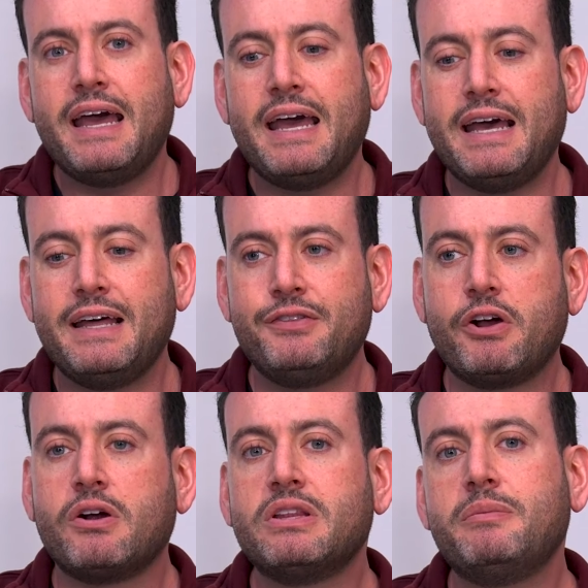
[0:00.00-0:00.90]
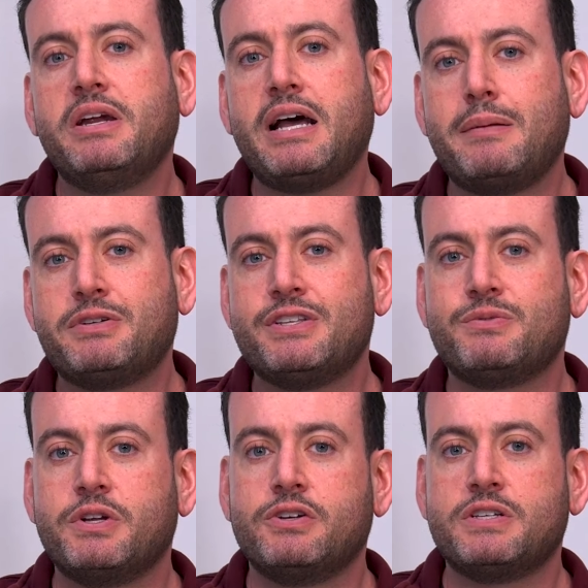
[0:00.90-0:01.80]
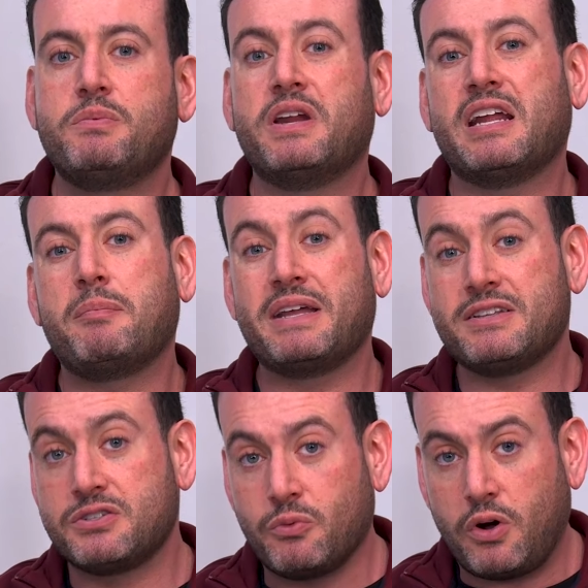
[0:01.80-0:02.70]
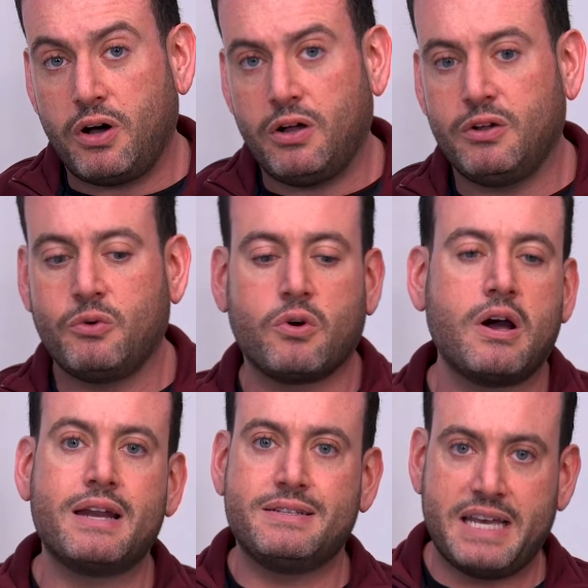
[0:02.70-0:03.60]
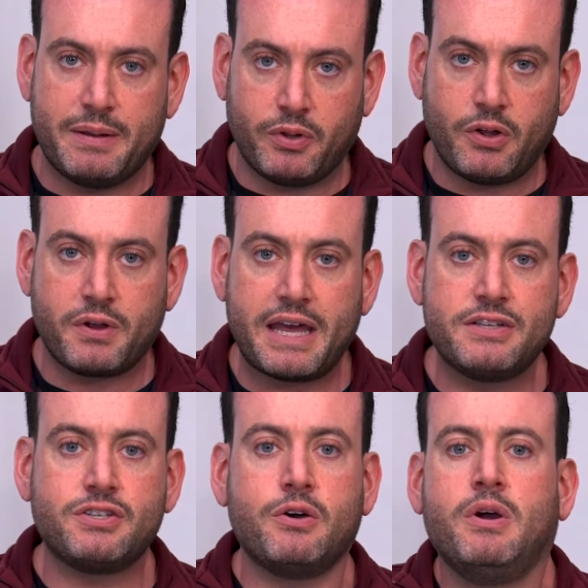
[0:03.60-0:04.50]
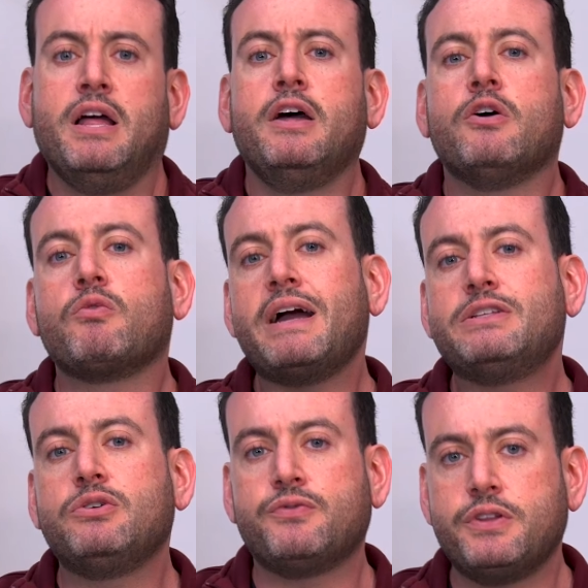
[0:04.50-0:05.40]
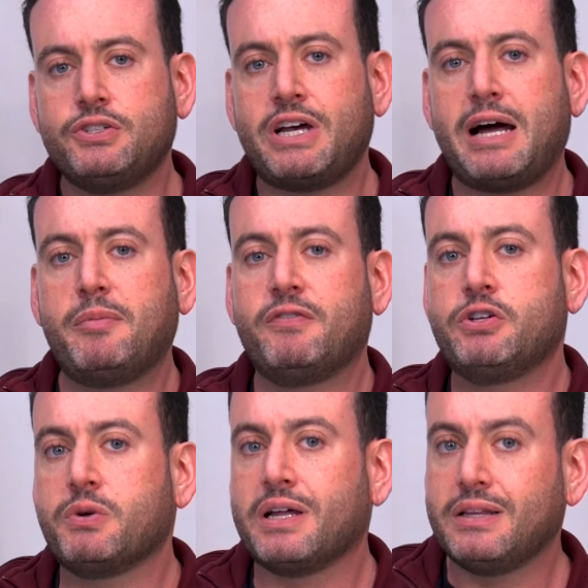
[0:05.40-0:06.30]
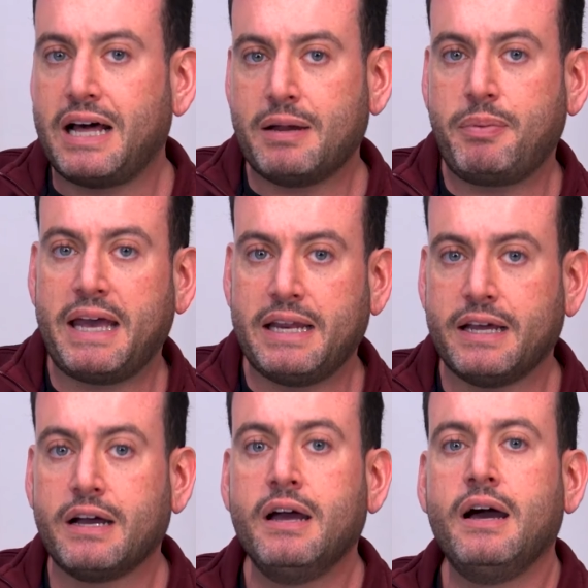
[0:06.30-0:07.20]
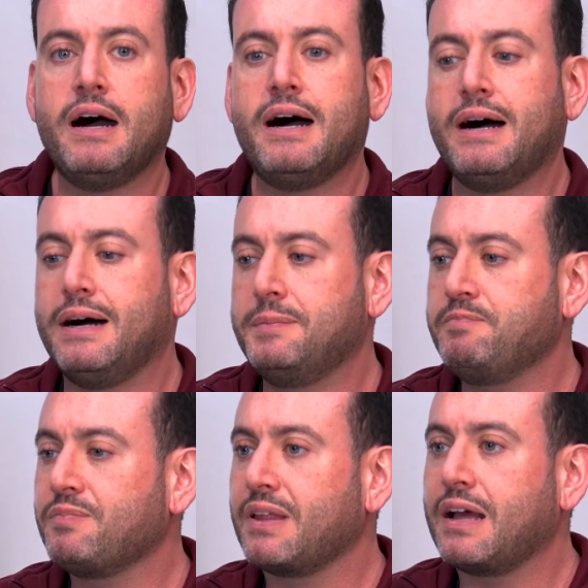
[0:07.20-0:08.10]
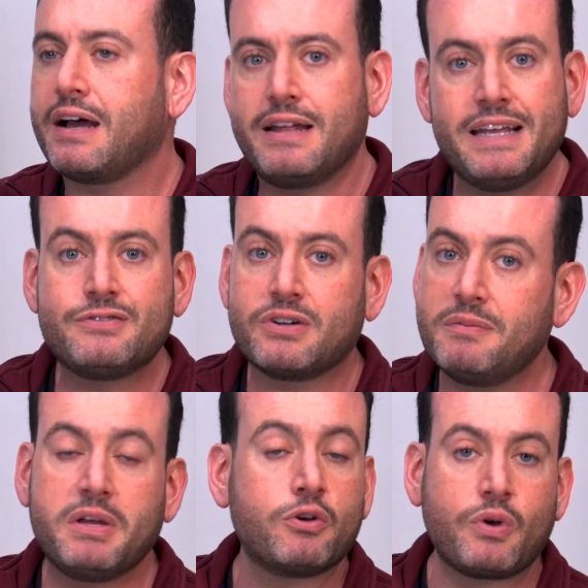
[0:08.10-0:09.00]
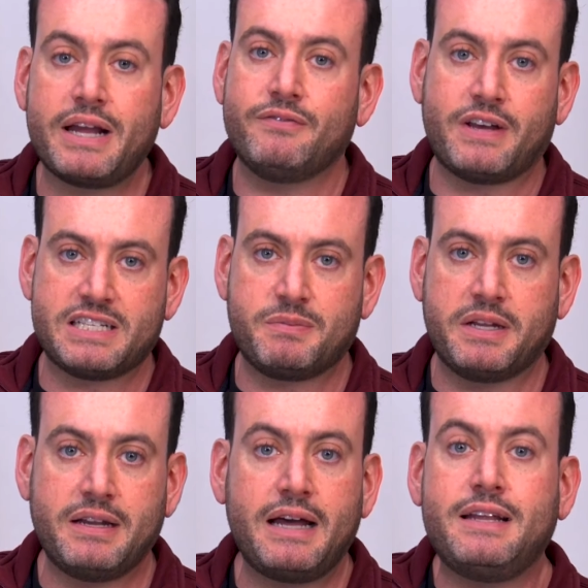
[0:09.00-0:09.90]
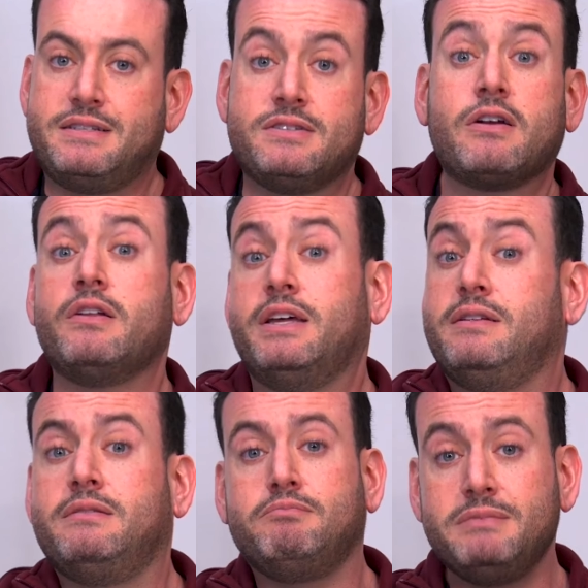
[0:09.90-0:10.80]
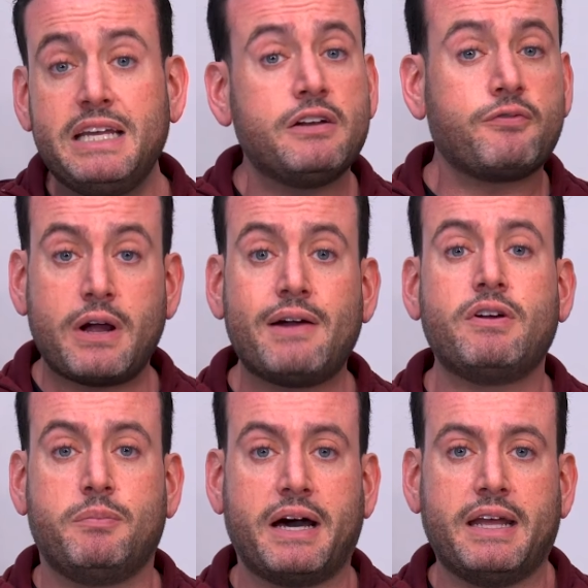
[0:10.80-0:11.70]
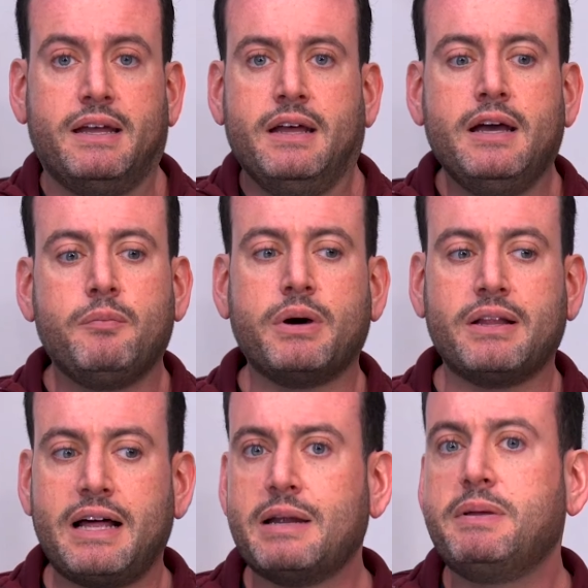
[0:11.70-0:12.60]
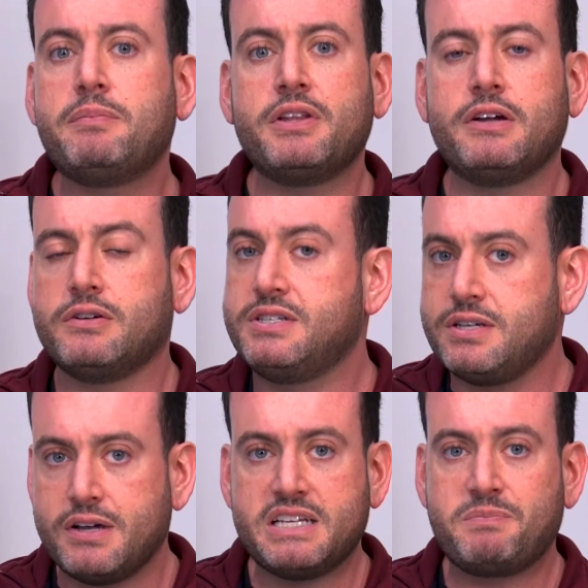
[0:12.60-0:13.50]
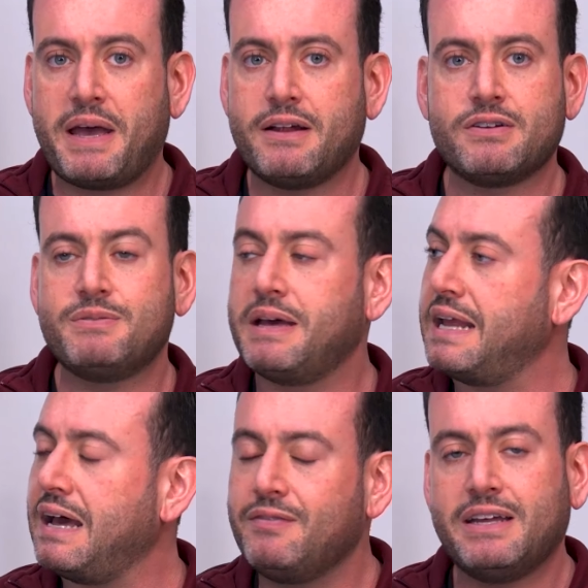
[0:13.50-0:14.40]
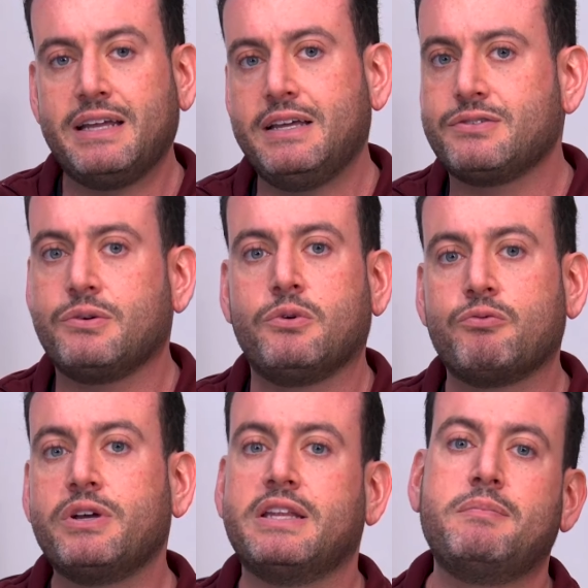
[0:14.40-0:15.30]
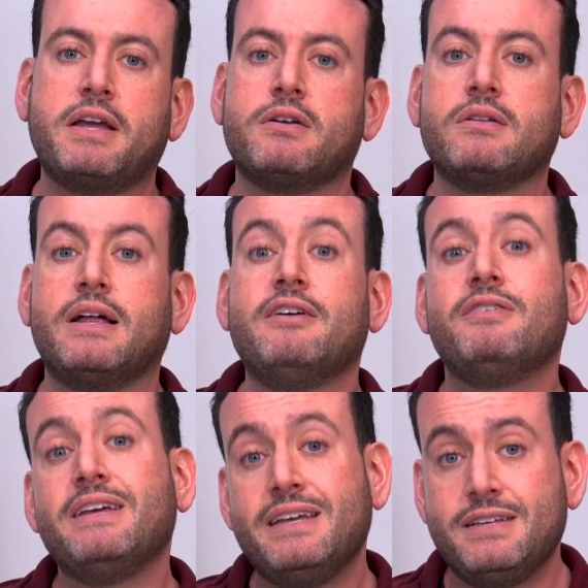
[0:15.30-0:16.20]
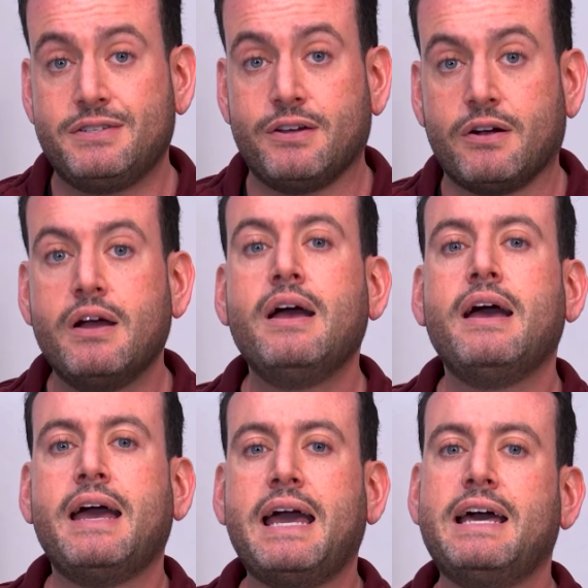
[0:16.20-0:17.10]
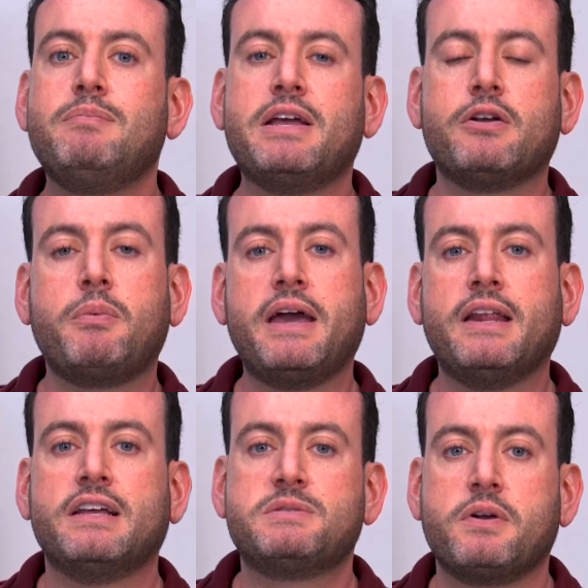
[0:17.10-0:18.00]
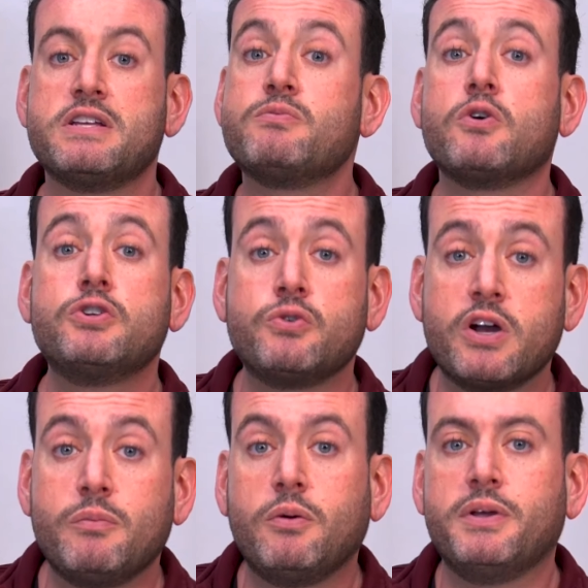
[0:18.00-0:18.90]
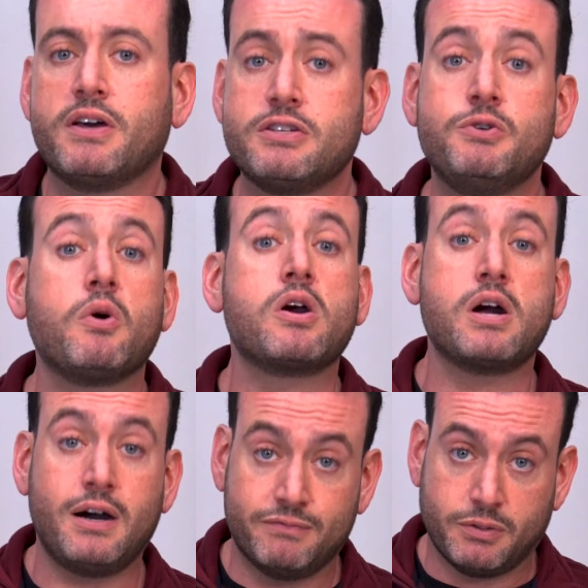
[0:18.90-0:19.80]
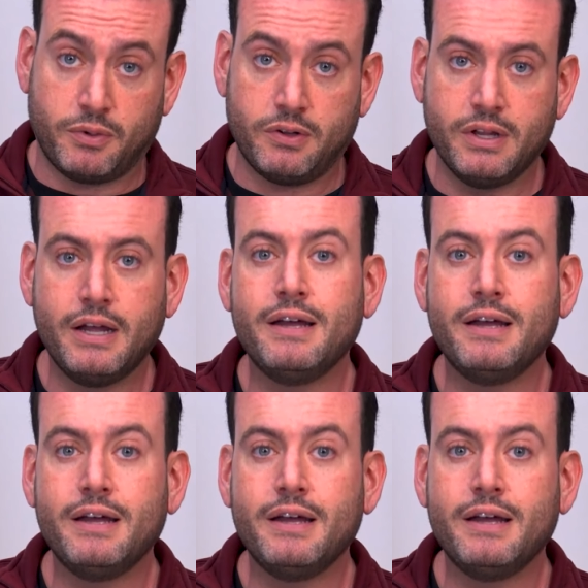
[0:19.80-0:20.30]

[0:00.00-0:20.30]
and there are limited options when you're just putting it up against a wall or on a table, okay? So right tool for the job if you're doing a lot of painting, um, an easel can be a great investment. Not necessarily needed for everybody, but a lot of people that are serious painters, man, having an easel will really make your life easier and make your painting experience more enjoyable because you are comfortable.